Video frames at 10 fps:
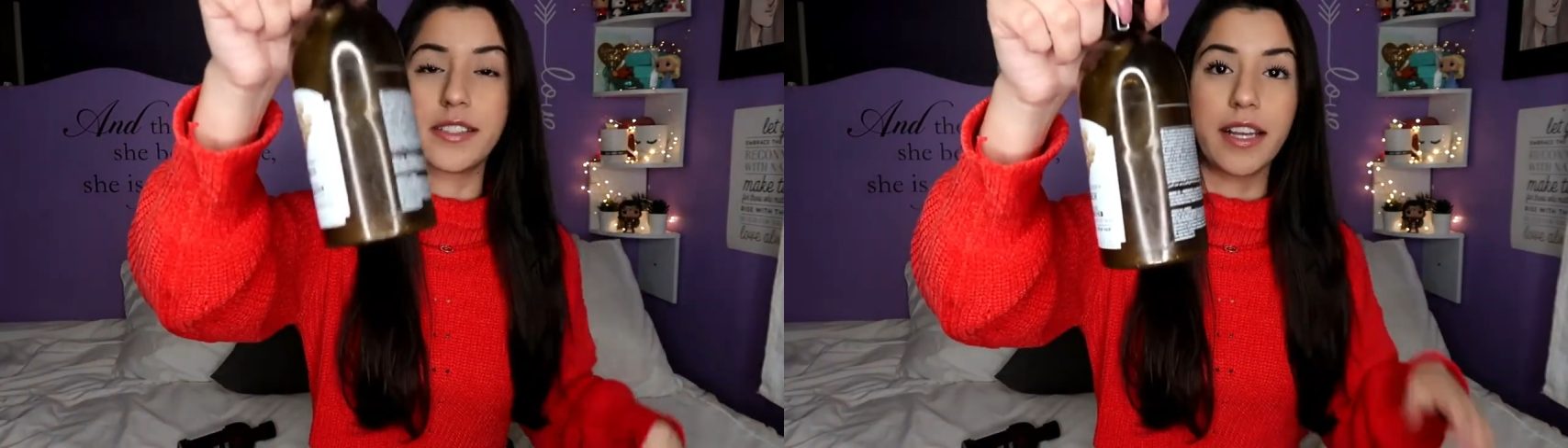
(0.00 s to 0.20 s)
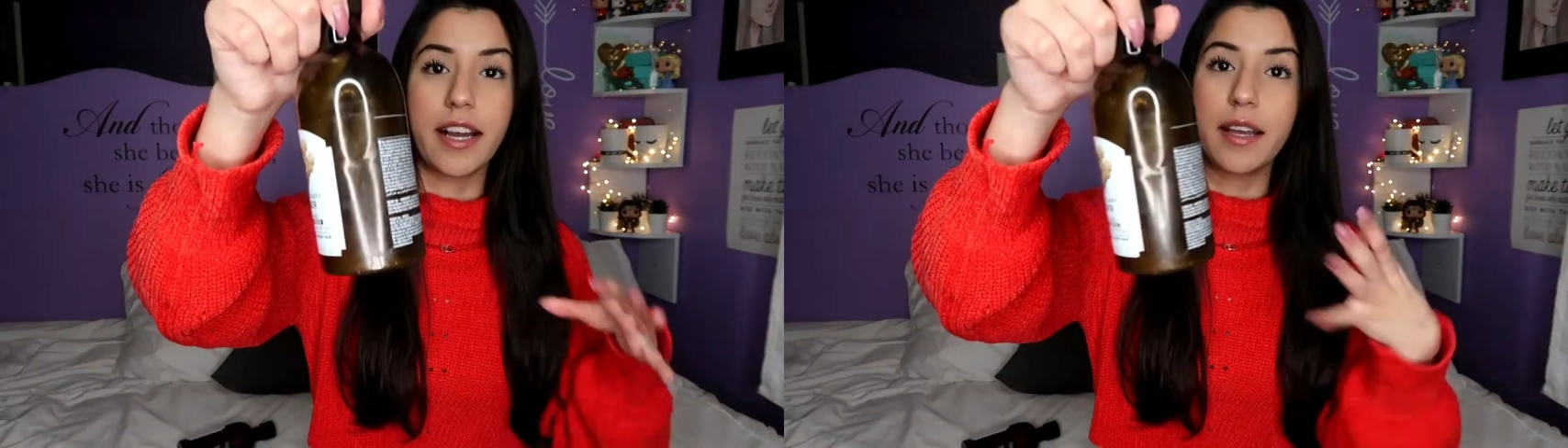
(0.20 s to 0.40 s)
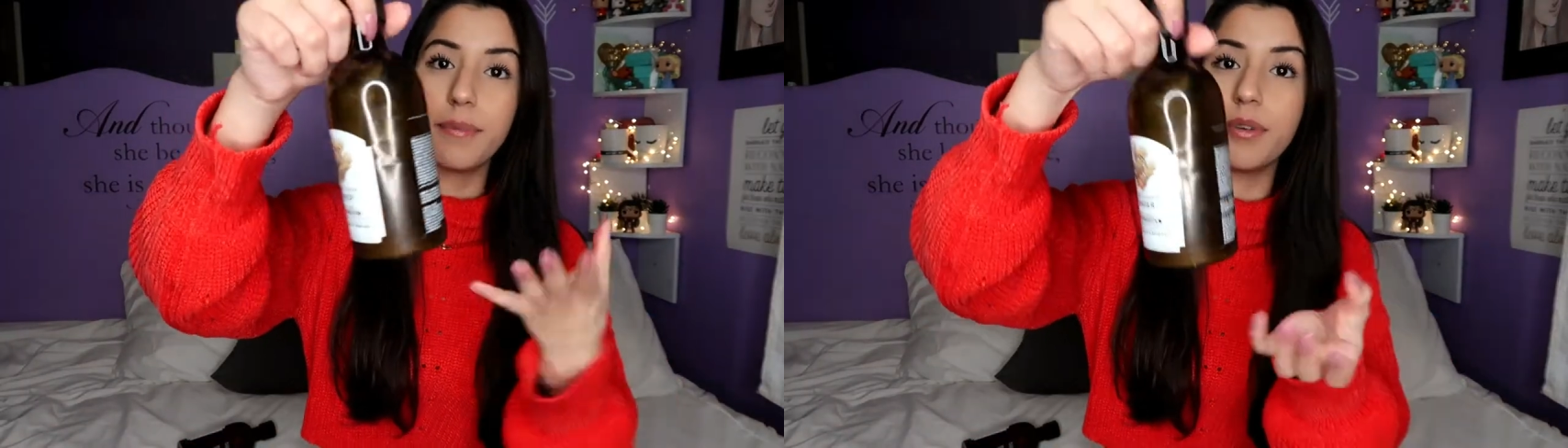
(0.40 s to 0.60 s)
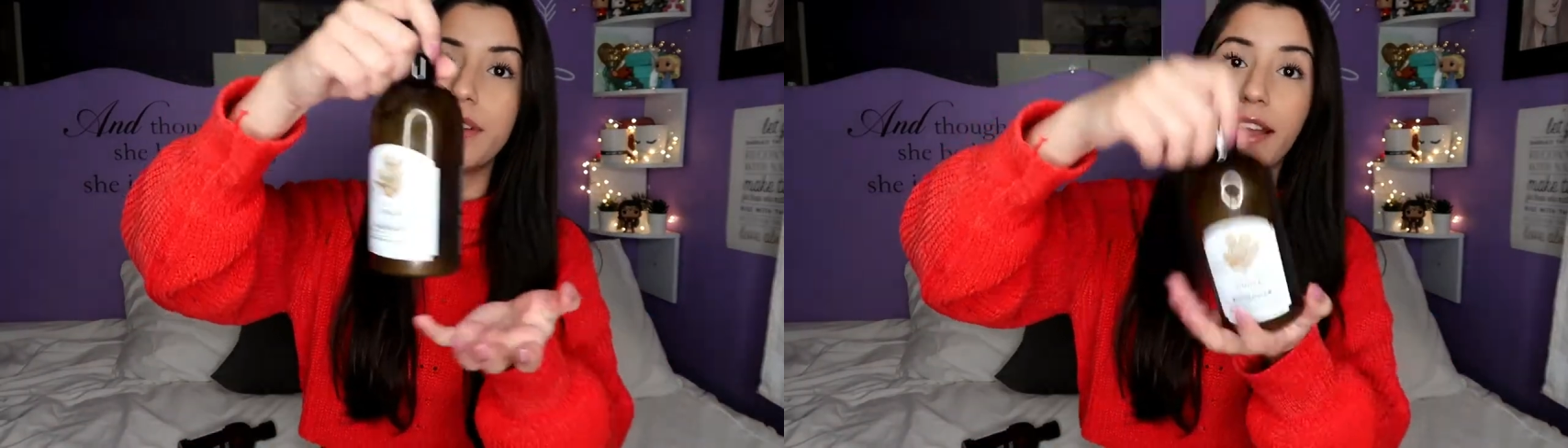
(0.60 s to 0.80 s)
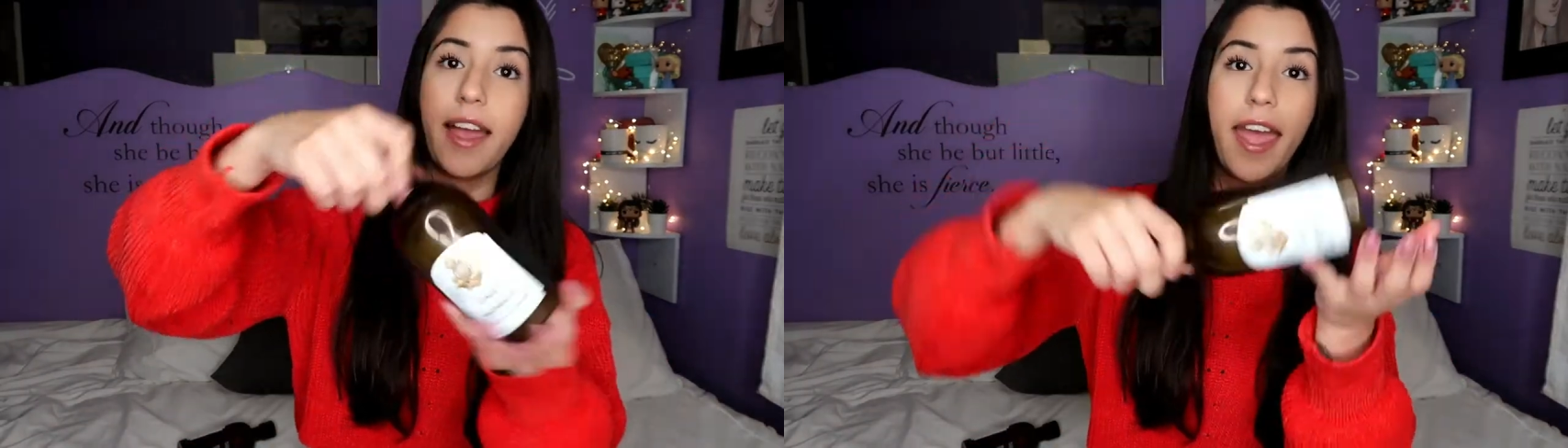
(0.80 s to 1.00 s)
like I put
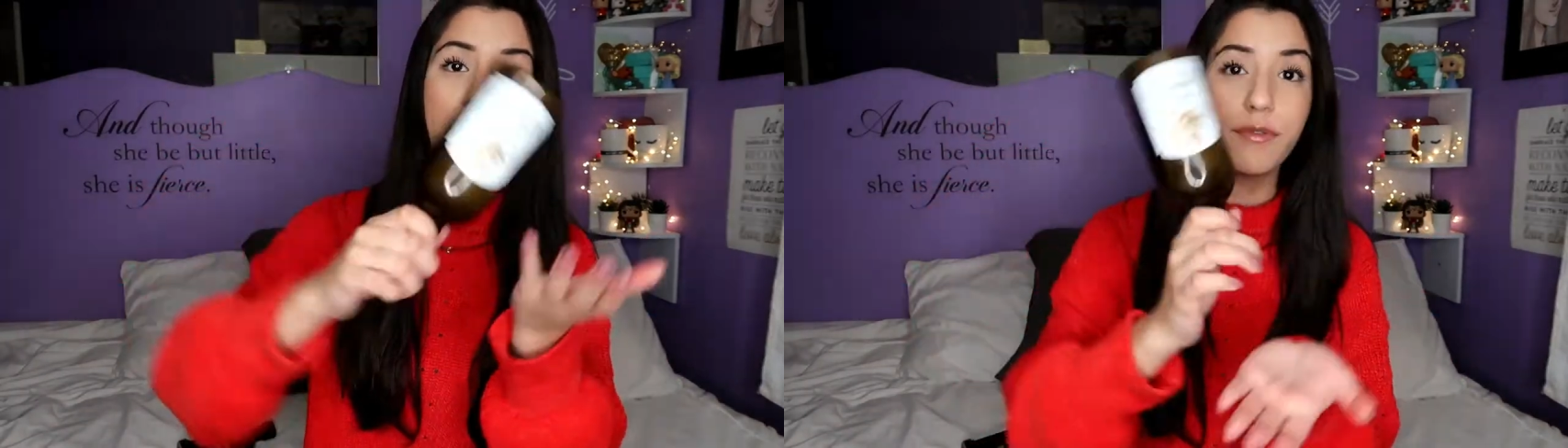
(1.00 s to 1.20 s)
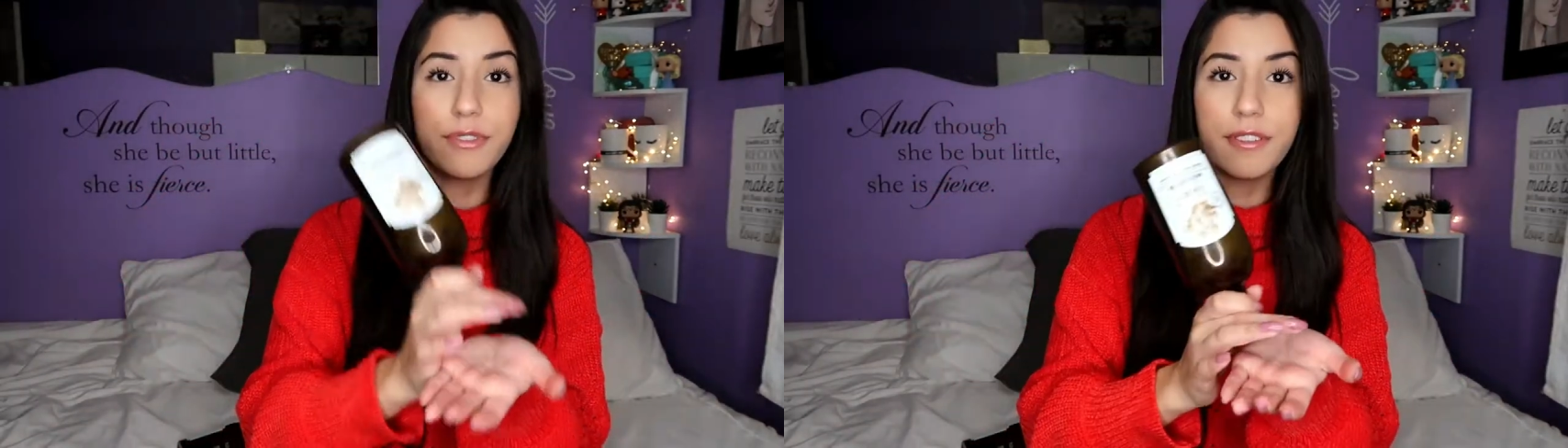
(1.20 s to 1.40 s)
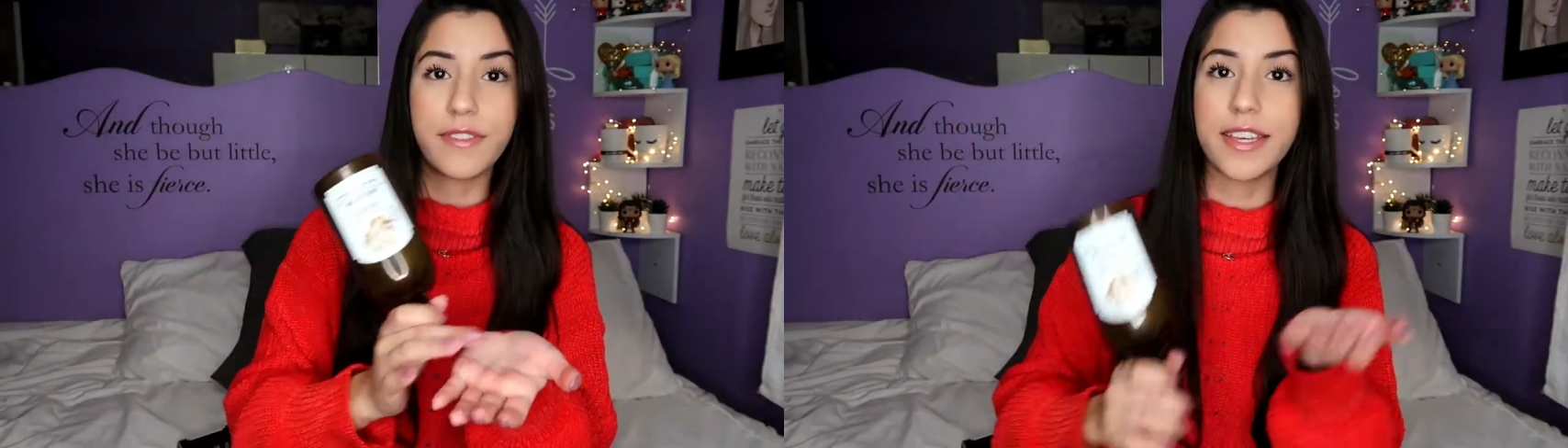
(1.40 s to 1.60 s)
like a handful of